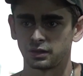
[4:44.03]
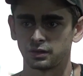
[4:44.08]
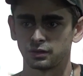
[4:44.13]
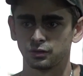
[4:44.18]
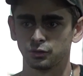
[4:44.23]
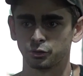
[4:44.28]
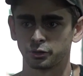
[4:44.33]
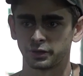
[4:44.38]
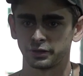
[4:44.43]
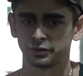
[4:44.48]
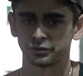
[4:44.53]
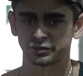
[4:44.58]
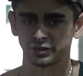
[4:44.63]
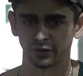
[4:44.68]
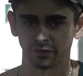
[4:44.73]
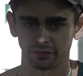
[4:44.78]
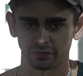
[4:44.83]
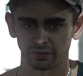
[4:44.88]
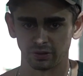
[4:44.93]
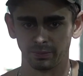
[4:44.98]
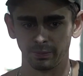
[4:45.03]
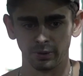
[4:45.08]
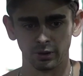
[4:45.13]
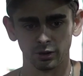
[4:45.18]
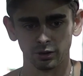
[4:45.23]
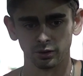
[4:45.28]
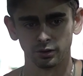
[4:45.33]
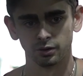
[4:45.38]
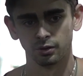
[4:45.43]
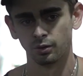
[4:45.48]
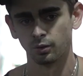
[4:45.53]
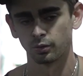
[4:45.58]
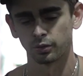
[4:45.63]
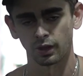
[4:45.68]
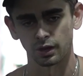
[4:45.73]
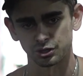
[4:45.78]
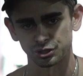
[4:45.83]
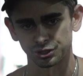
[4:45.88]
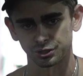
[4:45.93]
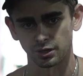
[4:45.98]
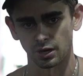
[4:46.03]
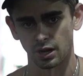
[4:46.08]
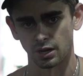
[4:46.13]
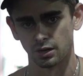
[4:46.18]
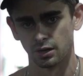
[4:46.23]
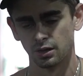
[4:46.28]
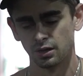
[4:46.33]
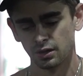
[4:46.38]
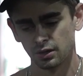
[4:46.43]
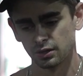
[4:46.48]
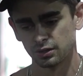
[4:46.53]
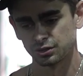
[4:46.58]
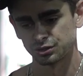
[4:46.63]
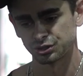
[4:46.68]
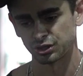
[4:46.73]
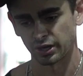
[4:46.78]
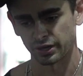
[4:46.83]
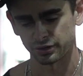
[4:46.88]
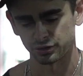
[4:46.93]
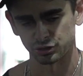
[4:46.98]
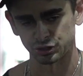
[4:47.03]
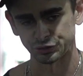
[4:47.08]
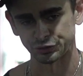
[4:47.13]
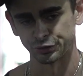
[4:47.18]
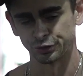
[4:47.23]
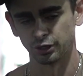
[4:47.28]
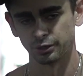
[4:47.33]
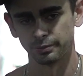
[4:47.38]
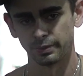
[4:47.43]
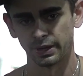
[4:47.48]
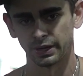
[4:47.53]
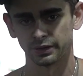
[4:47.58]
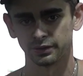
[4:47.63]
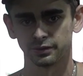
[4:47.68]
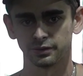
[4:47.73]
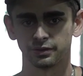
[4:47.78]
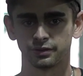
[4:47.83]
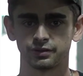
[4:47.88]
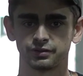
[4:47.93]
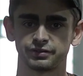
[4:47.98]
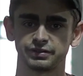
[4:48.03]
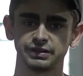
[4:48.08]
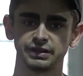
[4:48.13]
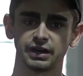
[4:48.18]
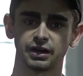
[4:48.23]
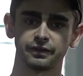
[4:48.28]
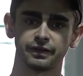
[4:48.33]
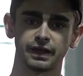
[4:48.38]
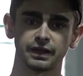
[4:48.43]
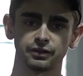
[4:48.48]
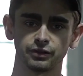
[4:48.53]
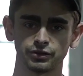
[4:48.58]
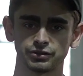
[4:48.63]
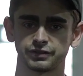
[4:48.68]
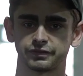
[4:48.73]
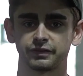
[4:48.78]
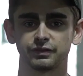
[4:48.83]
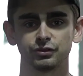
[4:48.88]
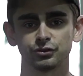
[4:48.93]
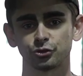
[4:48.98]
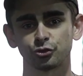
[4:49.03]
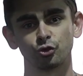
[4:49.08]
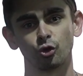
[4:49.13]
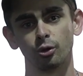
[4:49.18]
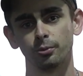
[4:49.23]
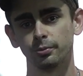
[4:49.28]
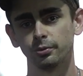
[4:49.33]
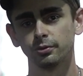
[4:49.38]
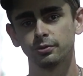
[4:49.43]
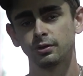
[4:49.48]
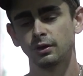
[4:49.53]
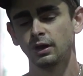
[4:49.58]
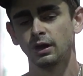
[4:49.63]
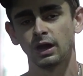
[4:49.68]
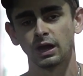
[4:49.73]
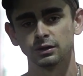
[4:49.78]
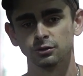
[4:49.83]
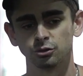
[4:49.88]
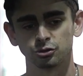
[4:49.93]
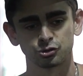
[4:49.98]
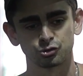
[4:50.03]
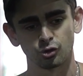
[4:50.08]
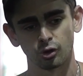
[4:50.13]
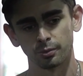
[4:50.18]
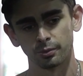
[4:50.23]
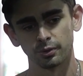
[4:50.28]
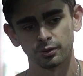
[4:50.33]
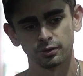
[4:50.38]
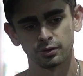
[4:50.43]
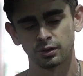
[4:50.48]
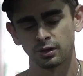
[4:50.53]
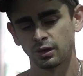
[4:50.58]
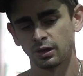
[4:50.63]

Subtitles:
Look at yourself in the mirror, put a shirt on, check your sternum angle, see how that looks. If it looks normal, it looks normal.